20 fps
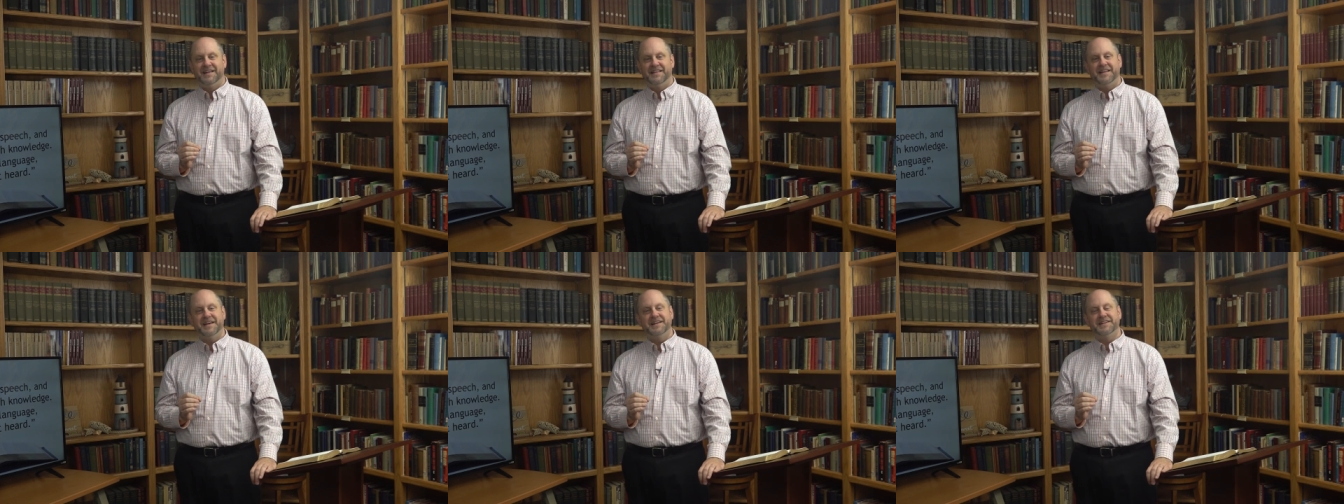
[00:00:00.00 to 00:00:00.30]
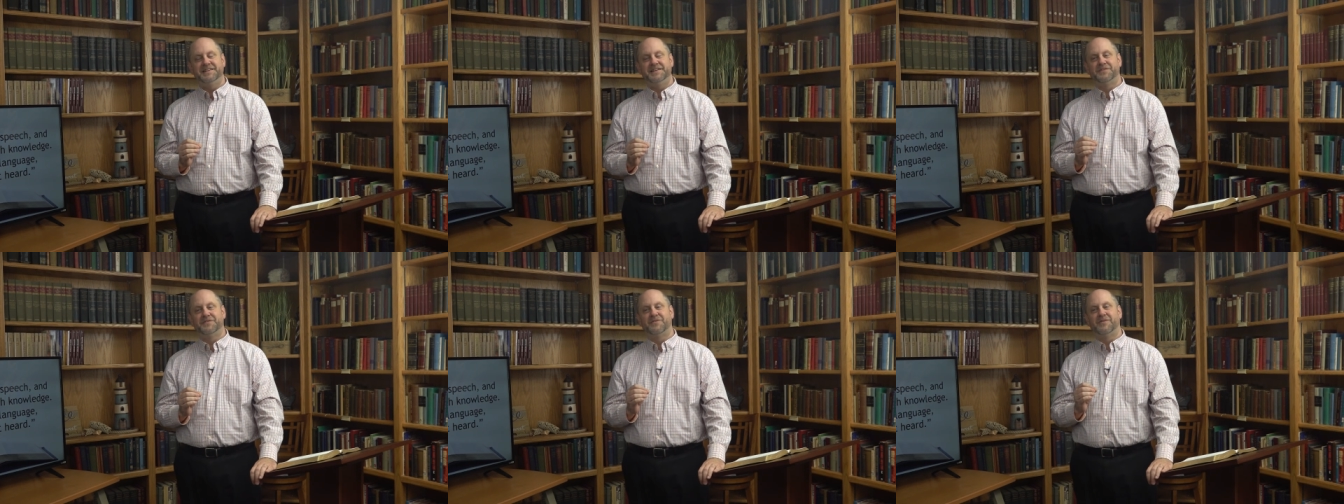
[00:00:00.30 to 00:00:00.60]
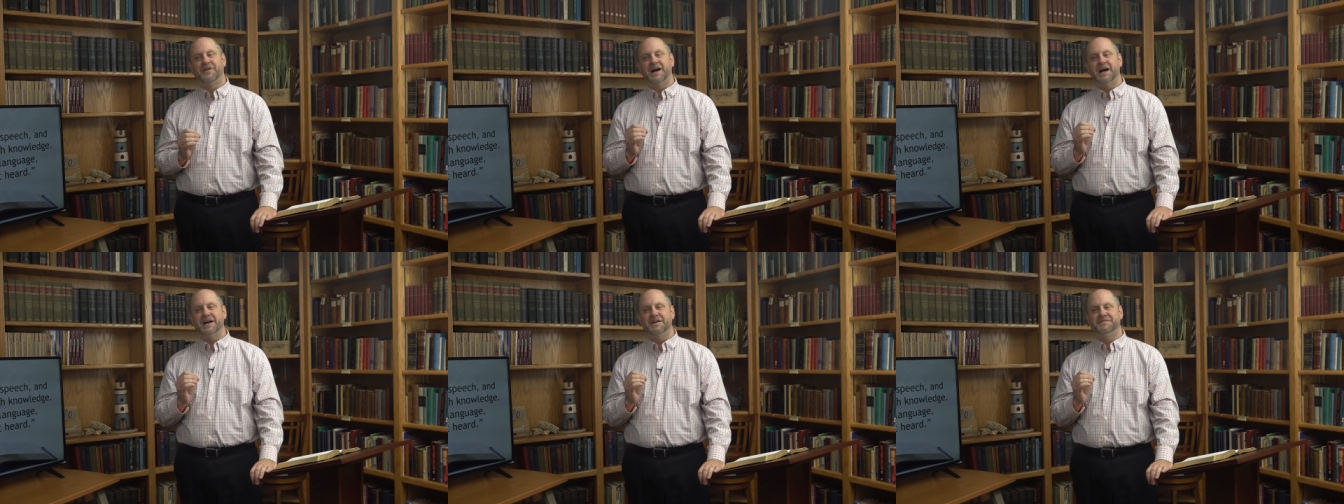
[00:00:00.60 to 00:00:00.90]
they
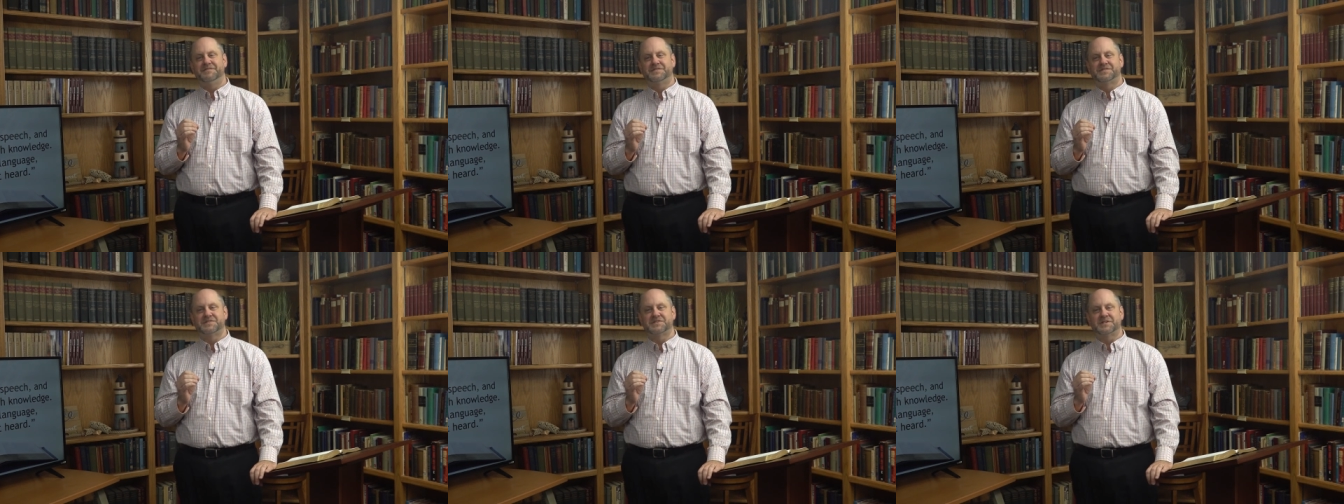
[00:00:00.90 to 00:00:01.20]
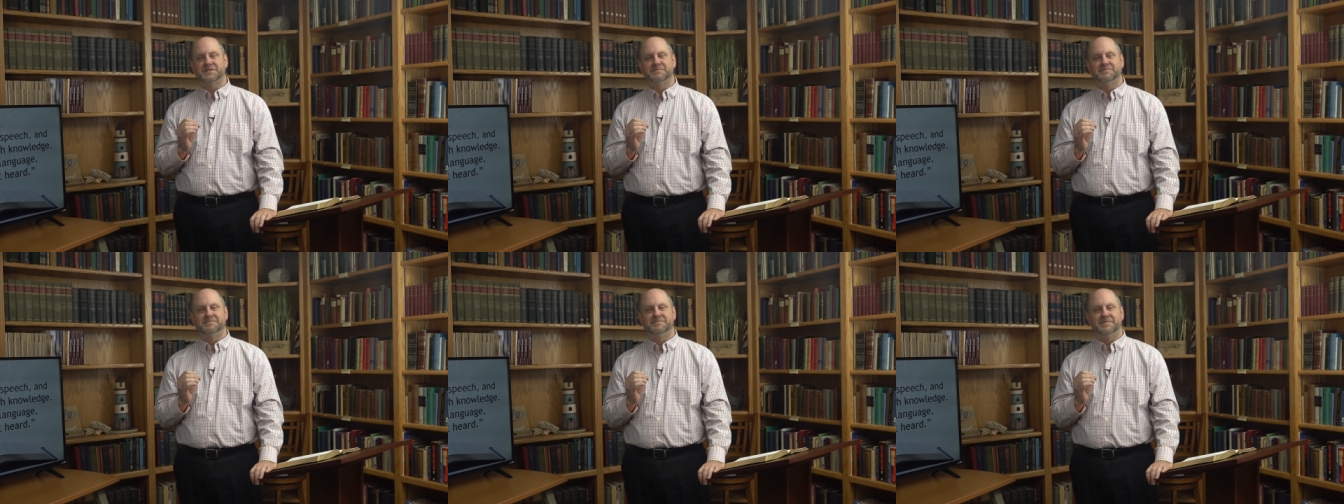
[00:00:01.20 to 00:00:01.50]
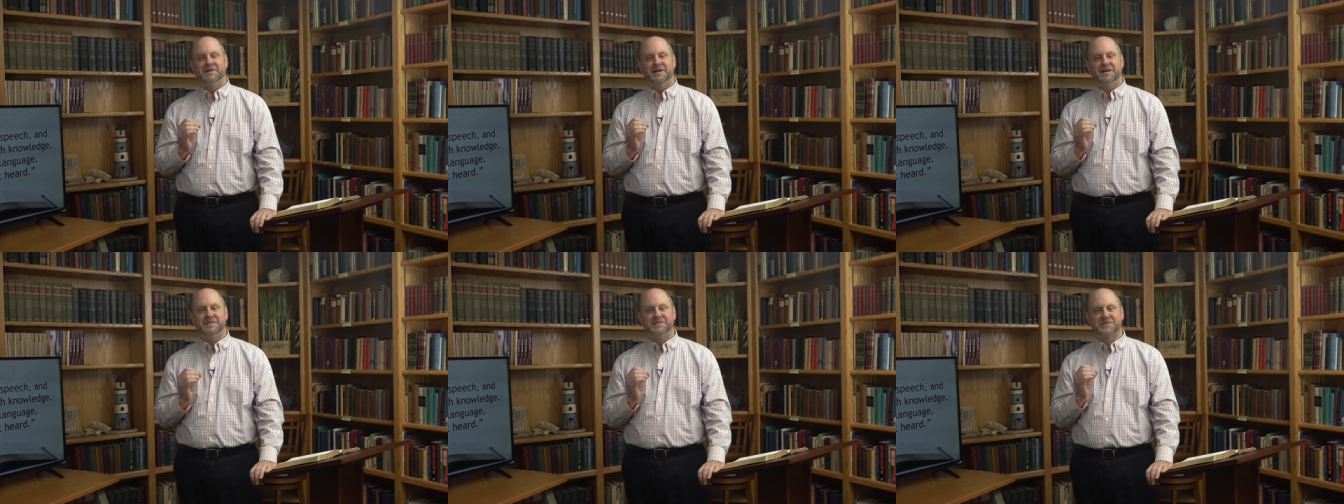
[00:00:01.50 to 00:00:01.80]
derived
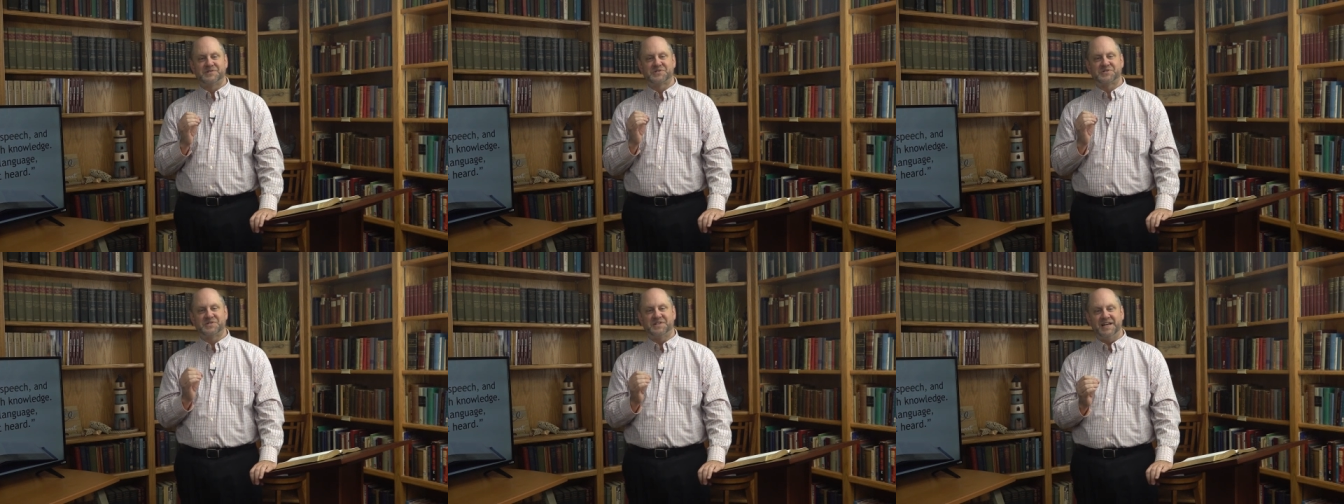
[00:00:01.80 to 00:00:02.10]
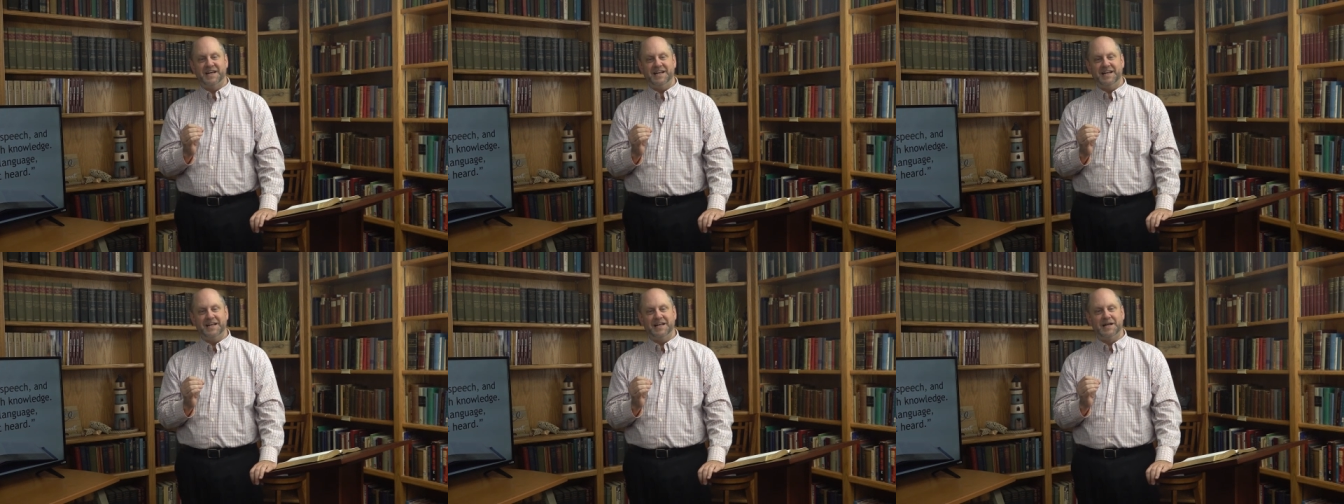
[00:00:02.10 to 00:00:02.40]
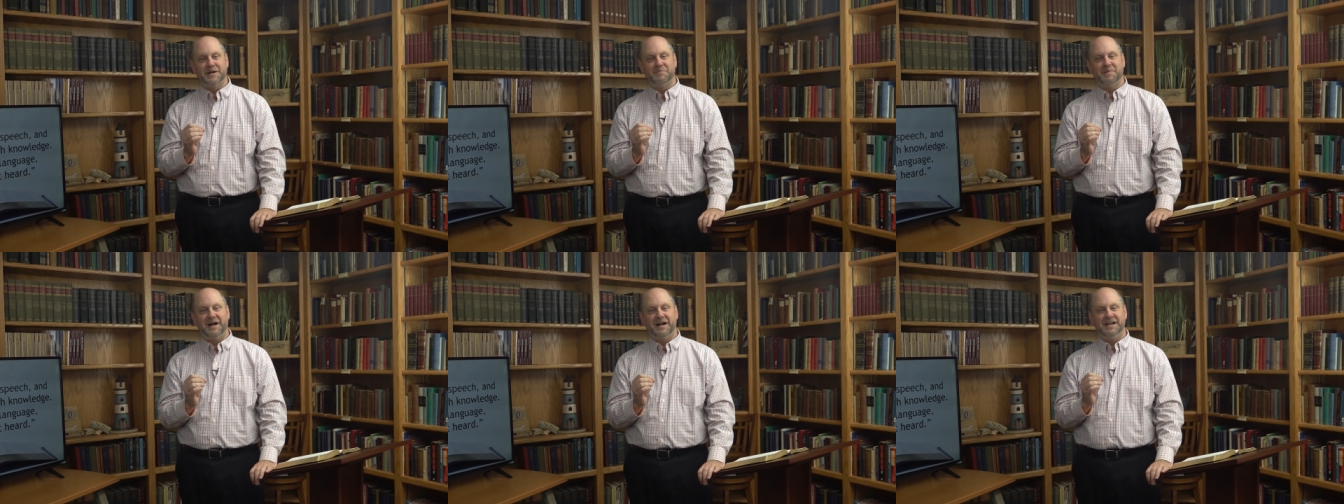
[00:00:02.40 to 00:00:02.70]
some
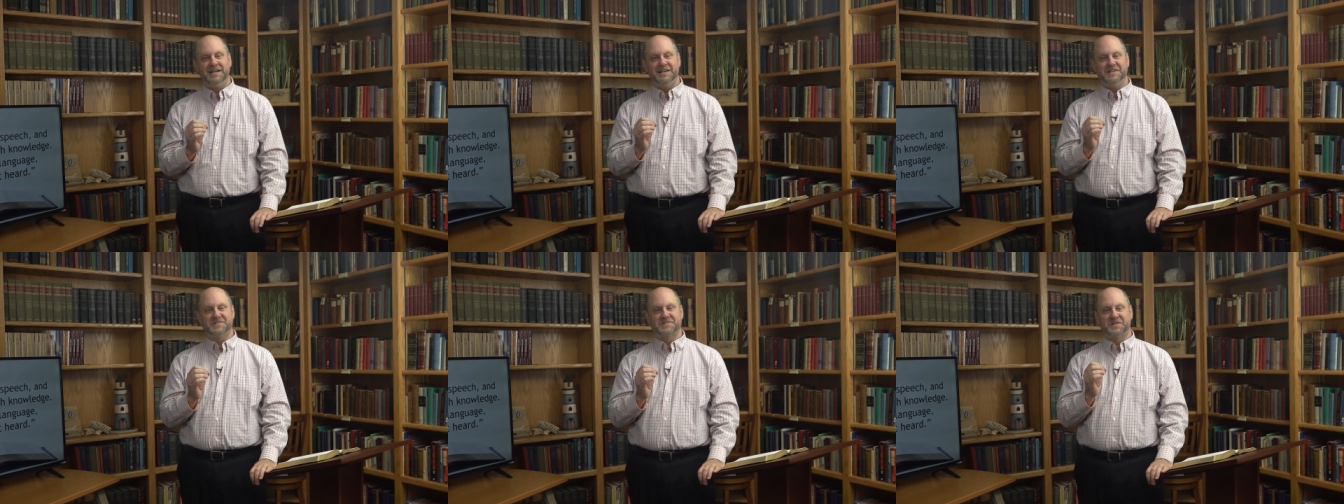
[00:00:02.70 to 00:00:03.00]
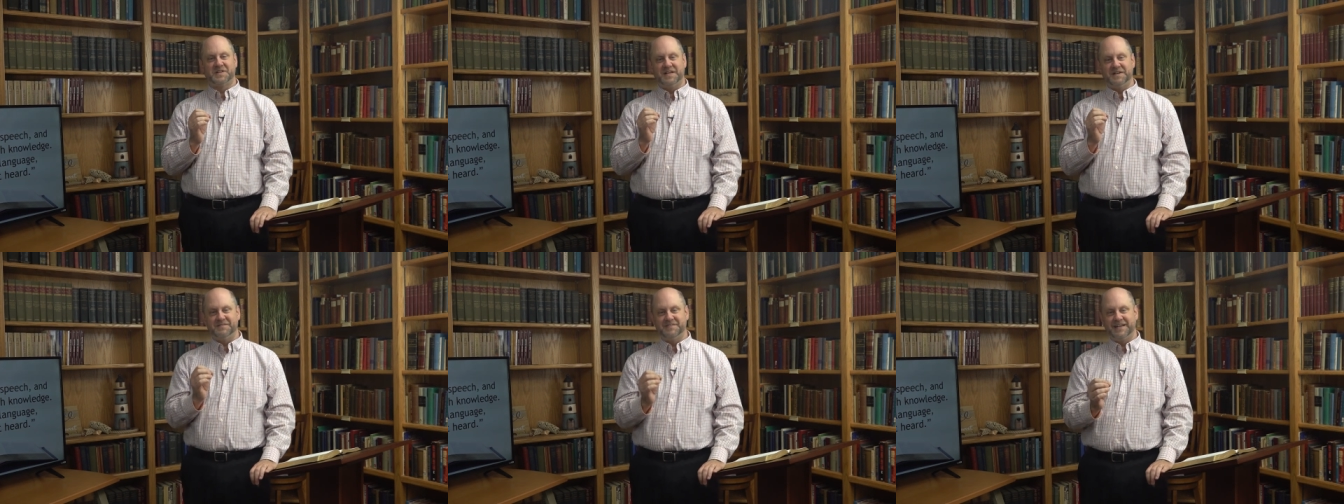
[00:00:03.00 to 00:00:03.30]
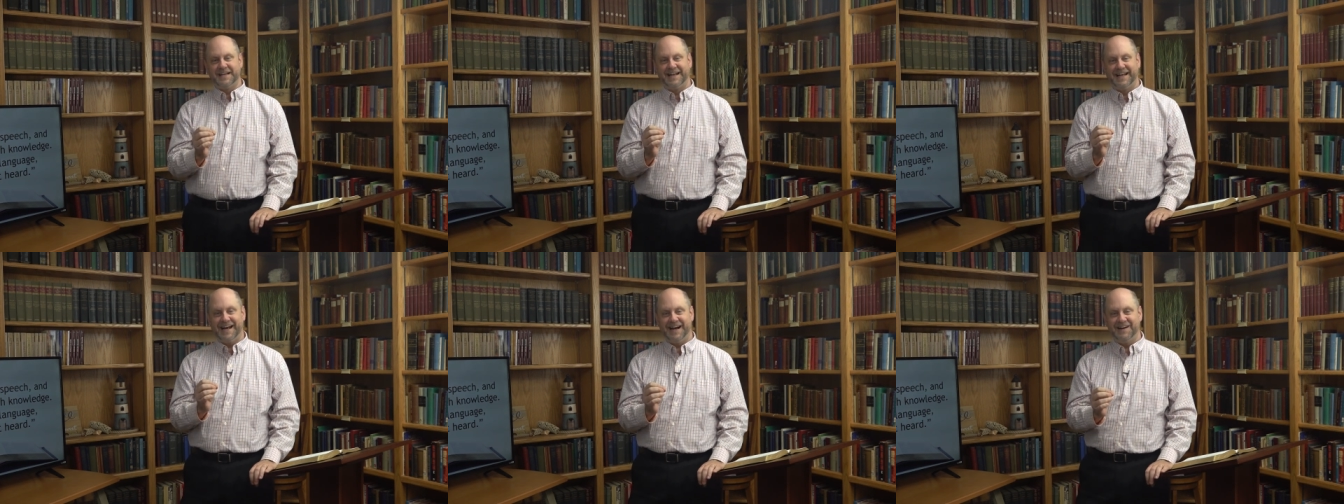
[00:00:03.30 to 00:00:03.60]
understanding about His
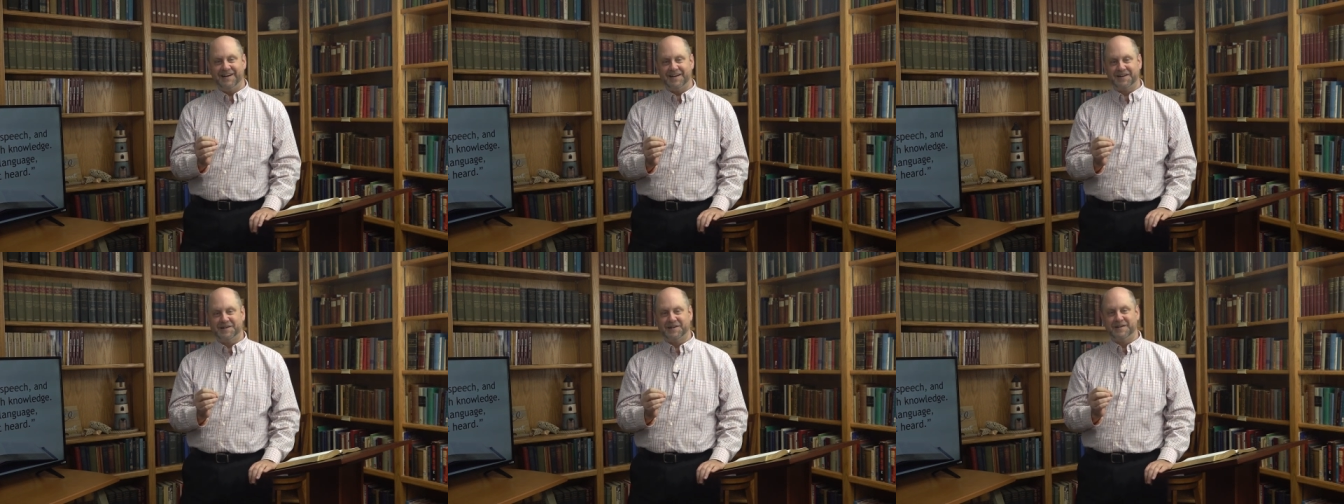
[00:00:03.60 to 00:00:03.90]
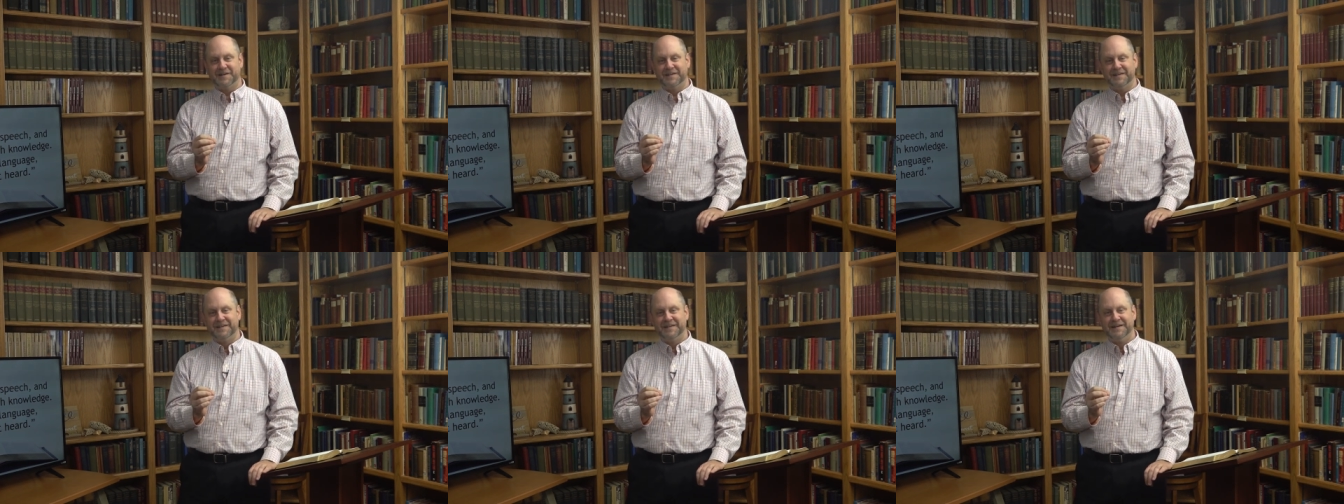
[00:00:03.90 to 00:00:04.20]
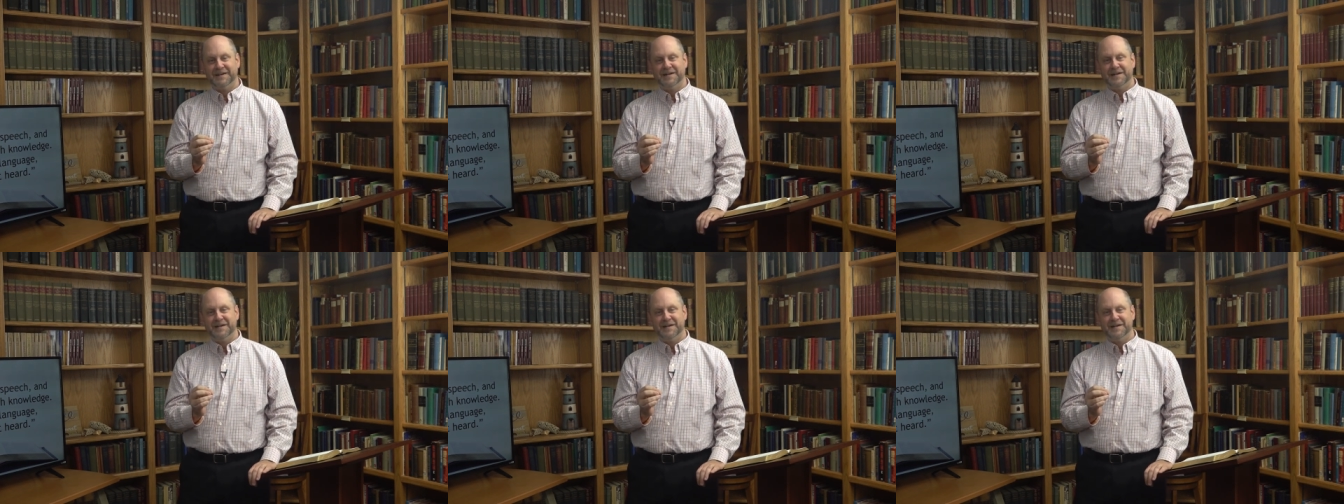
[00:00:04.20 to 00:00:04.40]
loving character